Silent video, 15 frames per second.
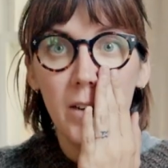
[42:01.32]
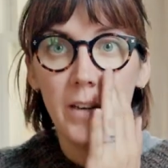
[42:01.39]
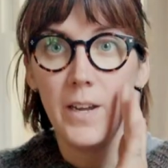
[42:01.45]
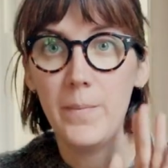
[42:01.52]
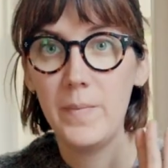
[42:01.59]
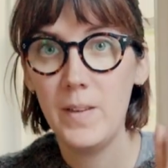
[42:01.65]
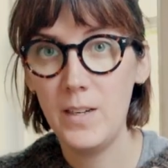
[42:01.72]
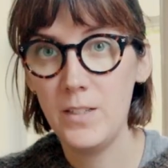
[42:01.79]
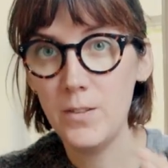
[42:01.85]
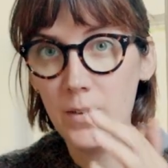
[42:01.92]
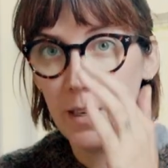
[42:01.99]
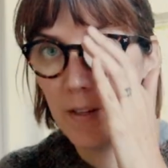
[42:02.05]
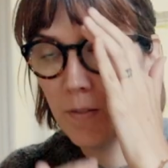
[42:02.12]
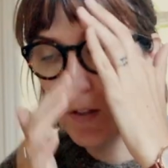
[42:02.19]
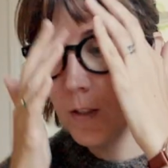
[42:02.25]
Okay, I
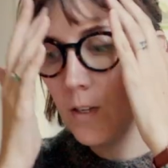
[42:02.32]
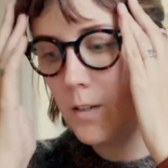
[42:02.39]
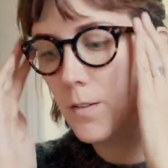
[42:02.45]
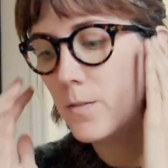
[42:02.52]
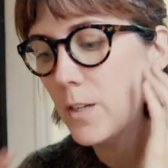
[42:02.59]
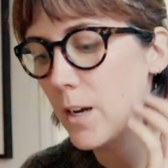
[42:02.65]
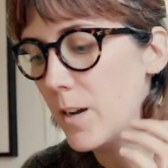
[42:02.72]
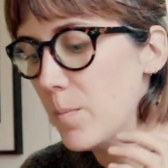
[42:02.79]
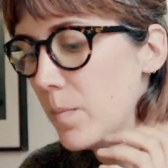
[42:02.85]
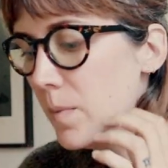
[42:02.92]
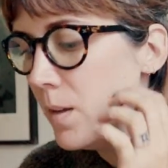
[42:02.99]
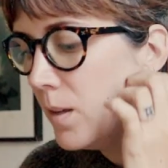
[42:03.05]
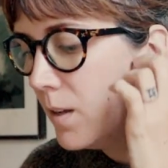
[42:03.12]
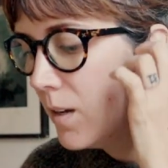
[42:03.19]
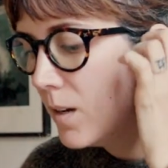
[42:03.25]
don't have a lot of time
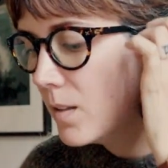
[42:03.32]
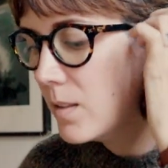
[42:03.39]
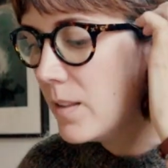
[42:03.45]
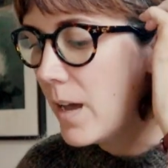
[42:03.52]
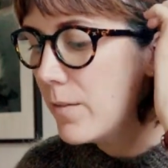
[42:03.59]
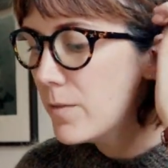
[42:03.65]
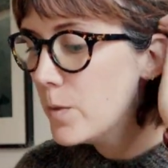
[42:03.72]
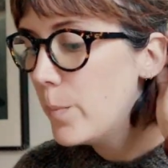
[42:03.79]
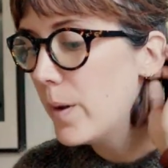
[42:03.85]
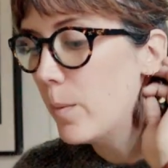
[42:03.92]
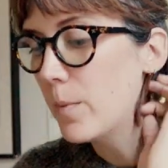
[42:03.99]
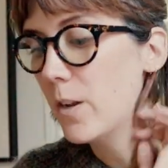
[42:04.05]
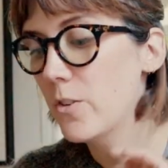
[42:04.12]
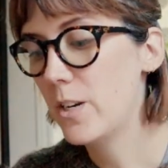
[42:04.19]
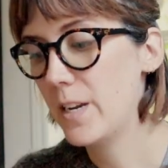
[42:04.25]
left, but
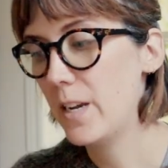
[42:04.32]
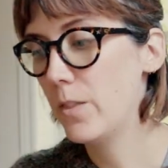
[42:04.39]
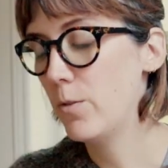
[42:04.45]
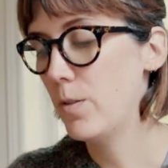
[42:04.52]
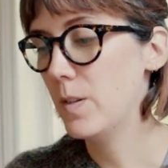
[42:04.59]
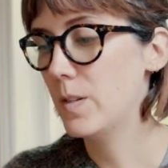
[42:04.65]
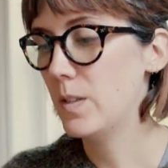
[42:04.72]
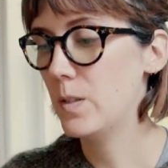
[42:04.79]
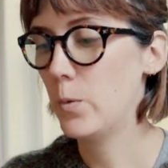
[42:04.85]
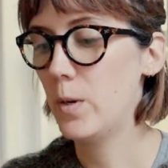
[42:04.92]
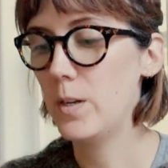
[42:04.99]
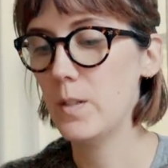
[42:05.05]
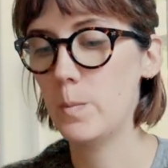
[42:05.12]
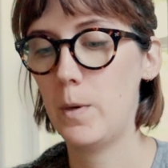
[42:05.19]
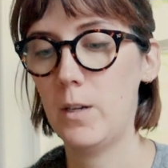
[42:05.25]
I'm gonna try and get through this as
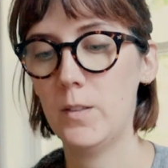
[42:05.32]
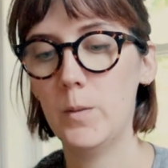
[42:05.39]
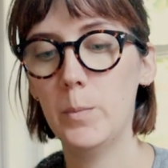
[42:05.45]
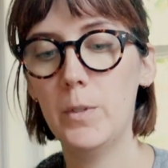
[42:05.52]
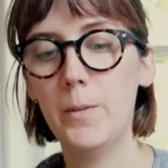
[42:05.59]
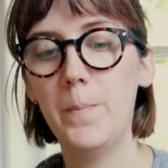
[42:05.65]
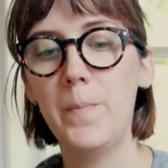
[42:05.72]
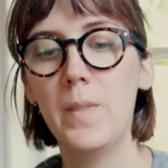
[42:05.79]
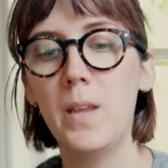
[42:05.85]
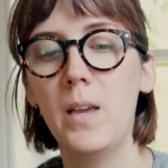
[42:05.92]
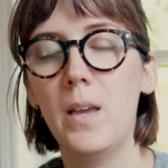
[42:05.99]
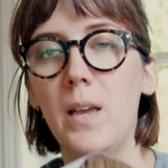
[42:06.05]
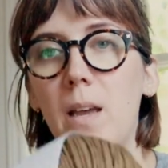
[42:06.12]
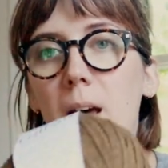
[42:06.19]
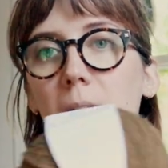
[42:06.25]
quick as possible.
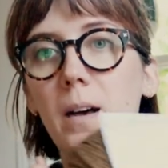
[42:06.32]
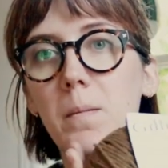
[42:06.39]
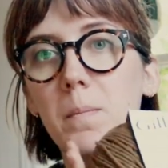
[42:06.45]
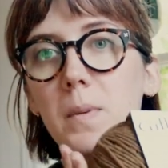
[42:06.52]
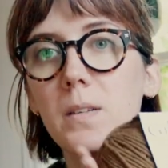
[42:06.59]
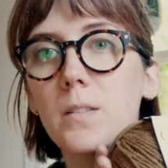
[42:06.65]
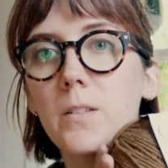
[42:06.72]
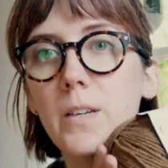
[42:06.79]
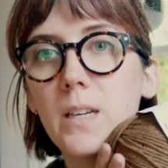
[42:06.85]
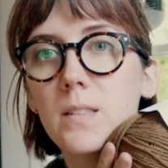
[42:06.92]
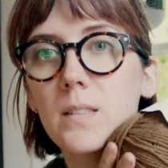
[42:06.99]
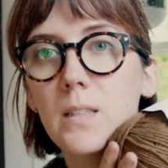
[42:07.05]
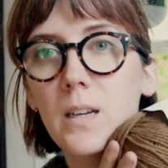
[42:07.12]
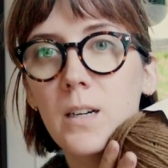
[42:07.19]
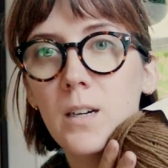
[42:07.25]
Um, so
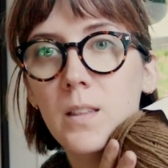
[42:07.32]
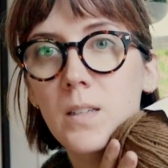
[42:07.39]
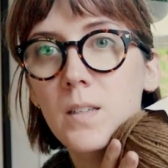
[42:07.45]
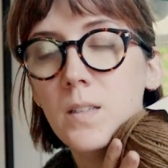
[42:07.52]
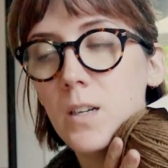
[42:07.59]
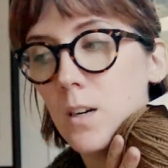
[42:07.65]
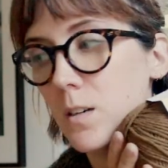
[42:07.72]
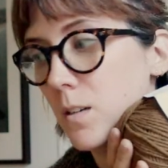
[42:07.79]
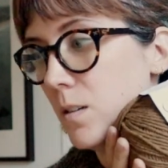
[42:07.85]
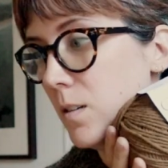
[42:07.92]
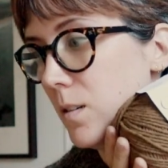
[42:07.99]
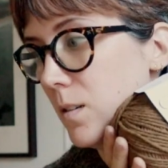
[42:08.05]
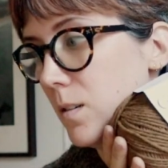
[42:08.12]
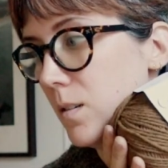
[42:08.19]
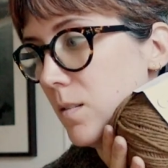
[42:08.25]
yes, I got this
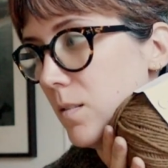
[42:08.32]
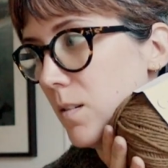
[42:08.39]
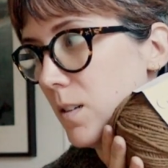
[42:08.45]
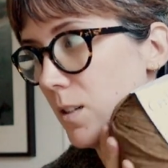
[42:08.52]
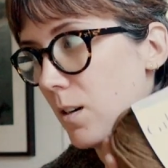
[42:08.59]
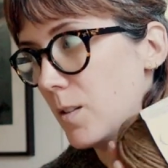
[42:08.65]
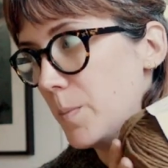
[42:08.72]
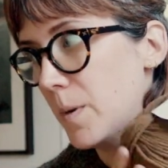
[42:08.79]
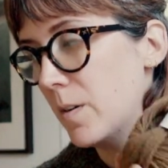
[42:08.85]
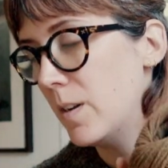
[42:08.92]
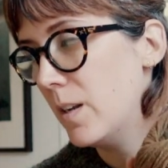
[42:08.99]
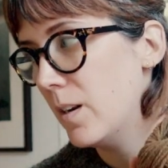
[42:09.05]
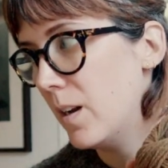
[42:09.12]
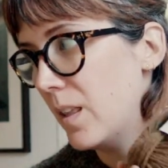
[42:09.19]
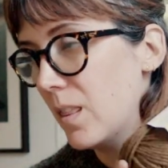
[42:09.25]
yarn. I talked
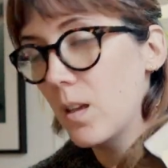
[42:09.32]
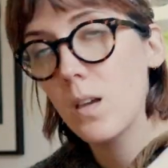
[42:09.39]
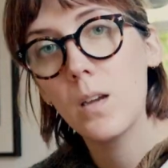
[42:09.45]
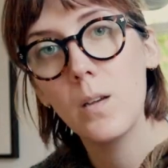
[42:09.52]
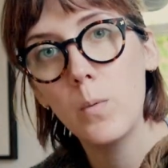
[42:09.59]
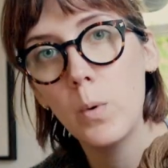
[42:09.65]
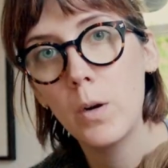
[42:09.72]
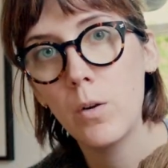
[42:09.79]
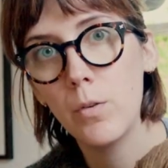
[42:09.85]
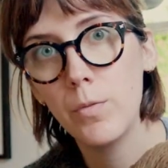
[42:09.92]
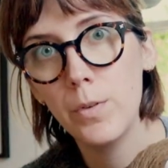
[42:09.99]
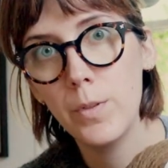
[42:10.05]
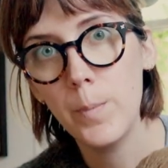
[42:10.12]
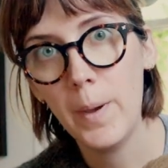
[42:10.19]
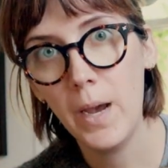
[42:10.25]
about it. I think I went
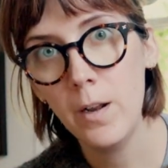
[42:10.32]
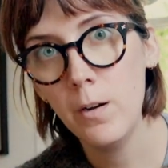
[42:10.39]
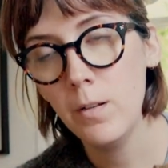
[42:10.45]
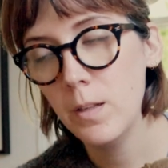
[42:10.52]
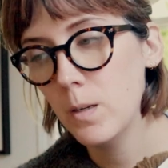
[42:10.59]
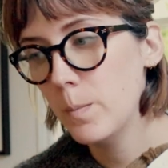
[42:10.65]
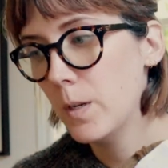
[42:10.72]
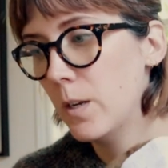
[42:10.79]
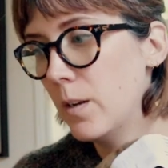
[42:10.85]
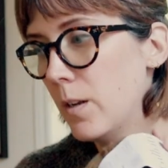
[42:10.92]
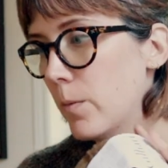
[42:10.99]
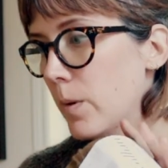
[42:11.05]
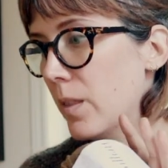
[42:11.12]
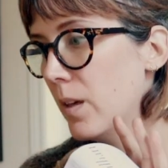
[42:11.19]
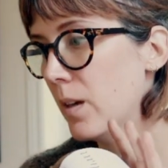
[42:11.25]
over the pattern that I'm gonna
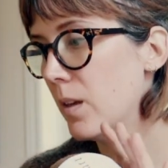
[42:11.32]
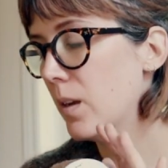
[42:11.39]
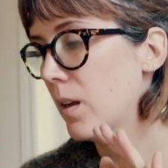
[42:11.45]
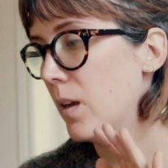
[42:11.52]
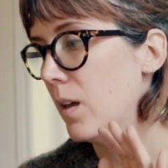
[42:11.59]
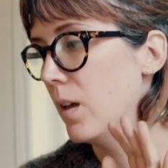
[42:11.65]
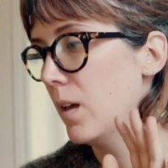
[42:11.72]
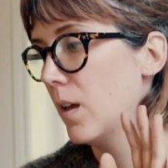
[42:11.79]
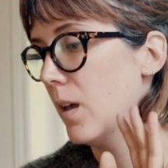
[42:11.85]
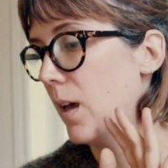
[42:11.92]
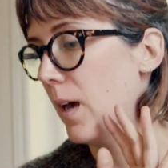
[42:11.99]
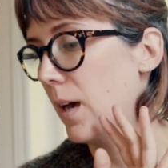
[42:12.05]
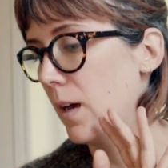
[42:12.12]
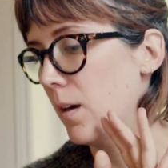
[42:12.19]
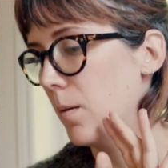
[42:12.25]
knit with it.
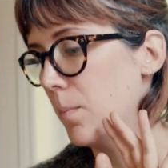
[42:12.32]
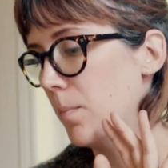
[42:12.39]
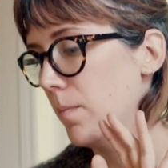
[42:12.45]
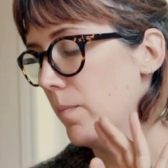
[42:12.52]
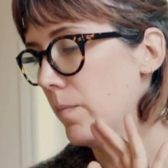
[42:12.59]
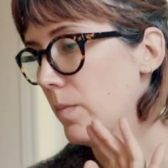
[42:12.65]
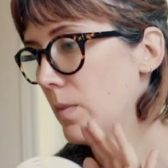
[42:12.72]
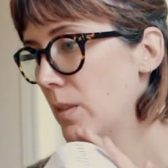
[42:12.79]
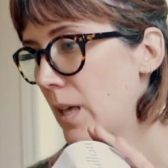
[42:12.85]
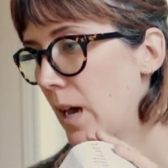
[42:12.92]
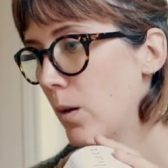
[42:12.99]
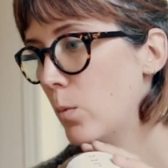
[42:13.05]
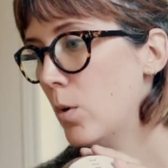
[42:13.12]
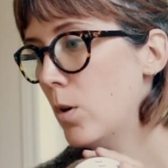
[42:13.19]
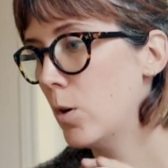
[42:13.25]
Um,
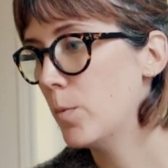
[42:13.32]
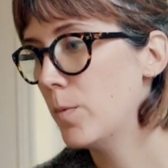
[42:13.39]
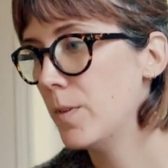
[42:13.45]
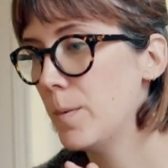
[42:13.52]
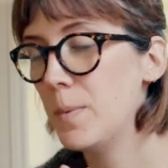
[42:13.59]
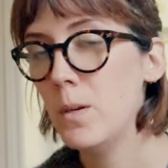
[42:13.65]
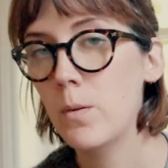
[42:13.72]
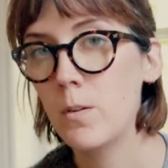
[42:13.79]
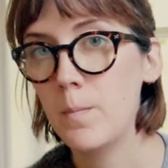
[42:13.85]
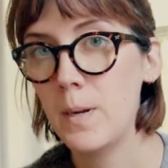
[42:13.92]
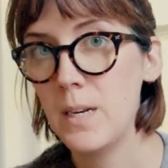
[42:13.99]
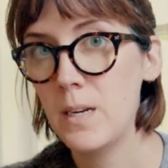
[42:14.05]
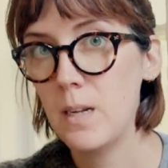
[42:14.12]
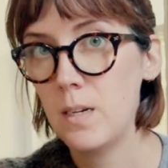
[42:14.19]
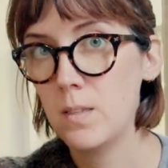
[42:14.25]
that will hopefully be one of
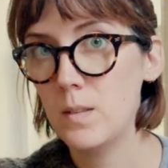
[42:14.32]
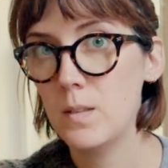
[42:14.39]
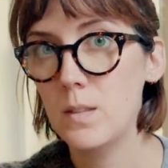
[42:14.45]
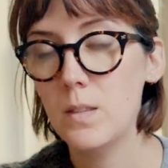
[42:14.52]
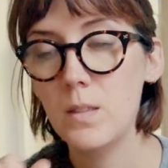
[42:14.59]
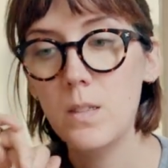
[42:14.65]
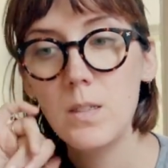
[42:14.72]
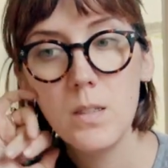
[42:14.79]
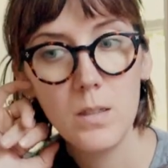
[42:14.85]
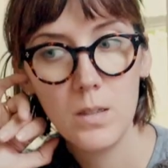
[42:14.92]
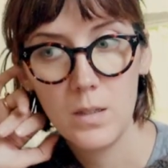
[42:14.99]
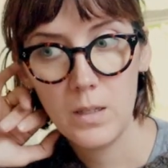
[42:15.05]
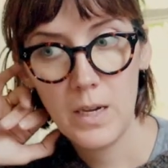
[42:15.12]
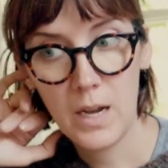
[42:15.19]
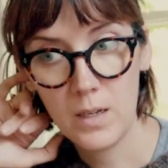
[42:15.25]
my next
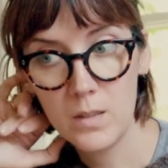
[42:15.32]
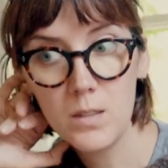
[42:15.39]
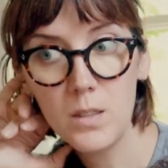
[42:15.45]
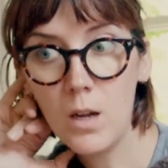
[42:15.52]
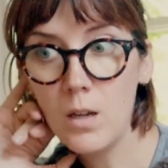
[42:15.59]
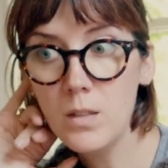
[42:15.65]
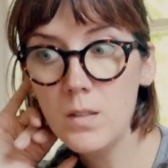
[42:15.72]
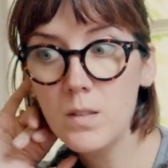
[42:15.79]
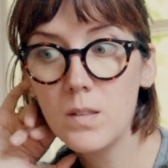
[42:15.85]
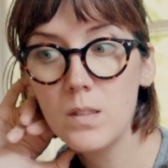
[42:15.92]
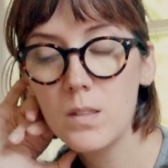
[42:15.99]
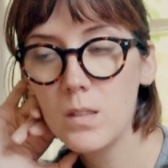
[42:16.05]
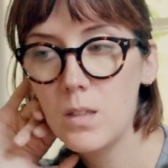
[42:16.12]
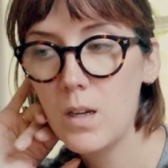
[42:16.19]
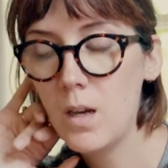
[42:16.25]

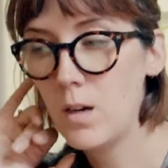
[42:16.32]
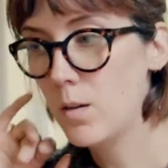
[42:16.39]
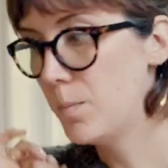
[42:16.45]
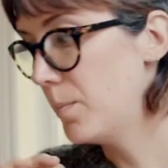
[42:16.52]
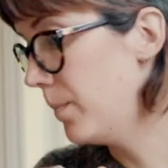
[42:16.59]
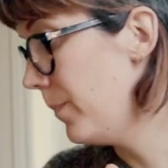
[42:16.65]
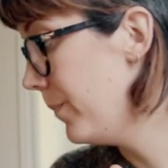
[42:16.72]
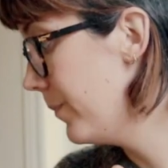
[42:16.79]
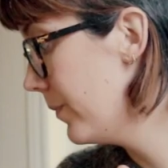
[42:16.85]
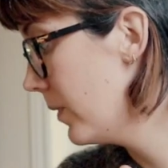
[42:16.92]
cast-ons. Um,